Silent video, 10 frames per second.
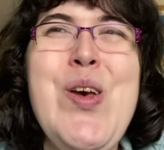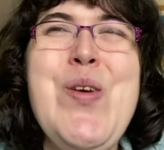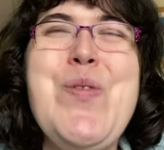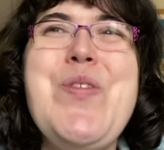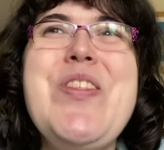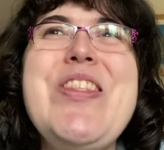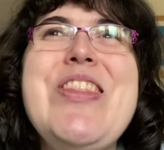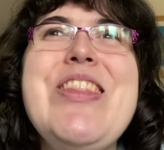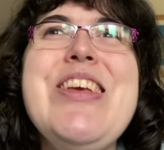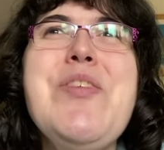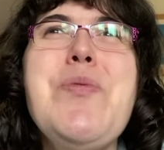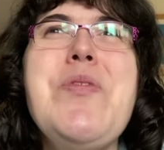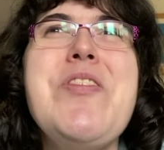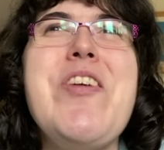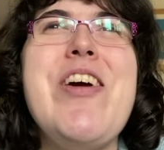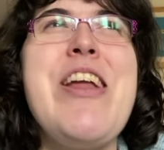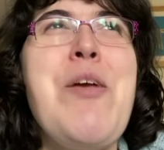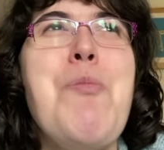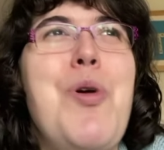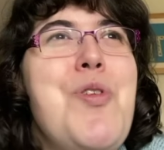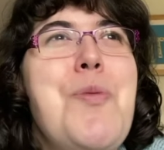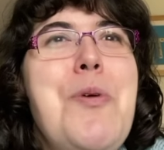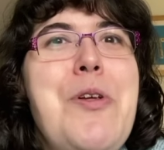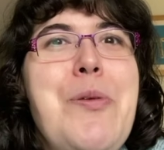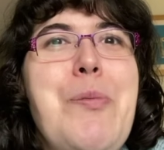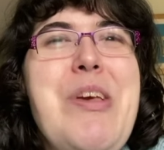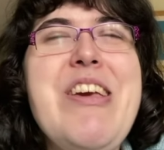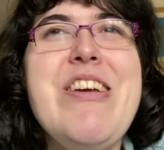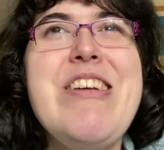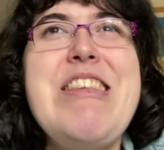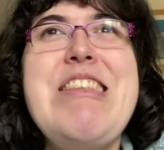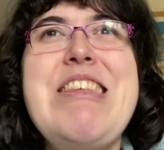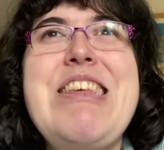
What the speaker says: Well, this one's kind of impossible because